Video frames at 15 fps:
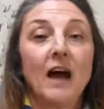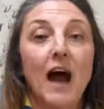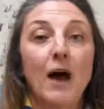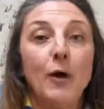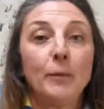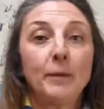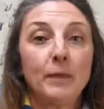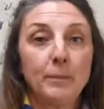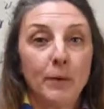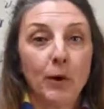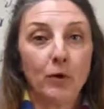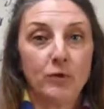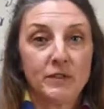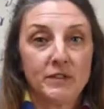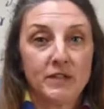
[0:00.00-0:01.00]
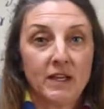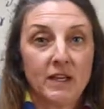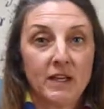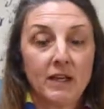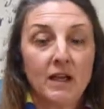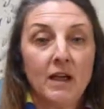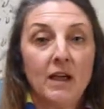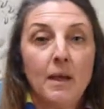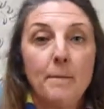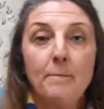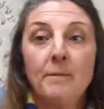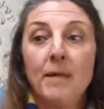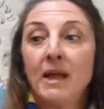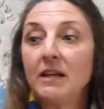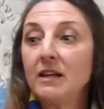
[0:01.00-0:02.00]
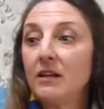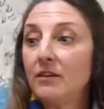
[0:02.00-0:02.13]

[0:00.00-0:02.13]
I'll be posting many